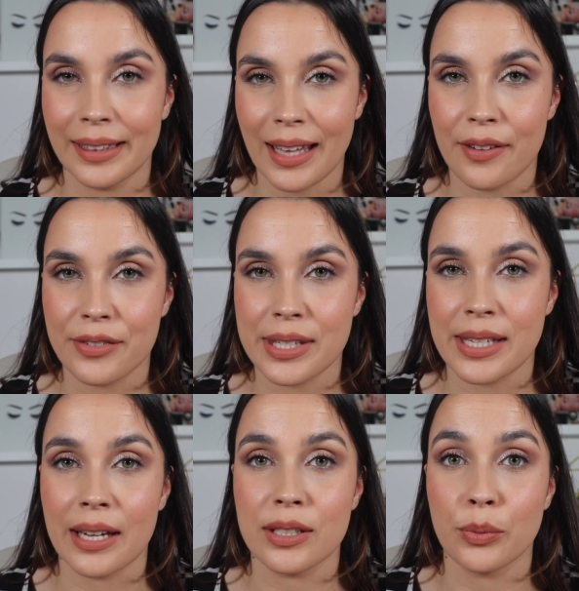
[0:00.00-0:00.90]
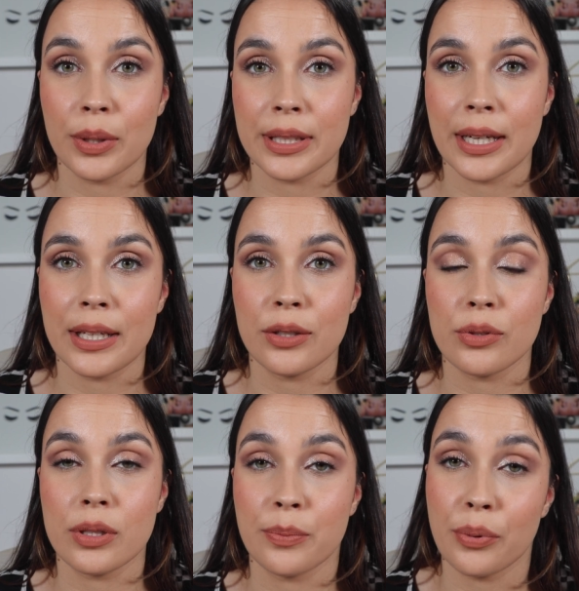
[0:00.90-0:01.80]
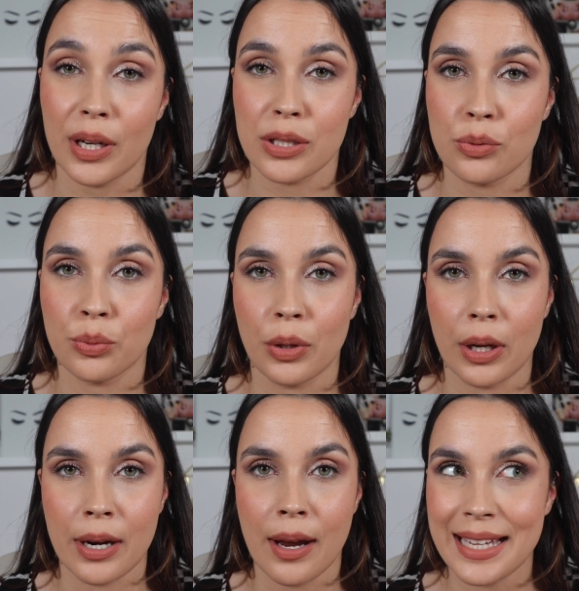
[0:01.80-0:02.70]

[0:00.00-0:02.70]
The left side, the one that I use, the pressed one,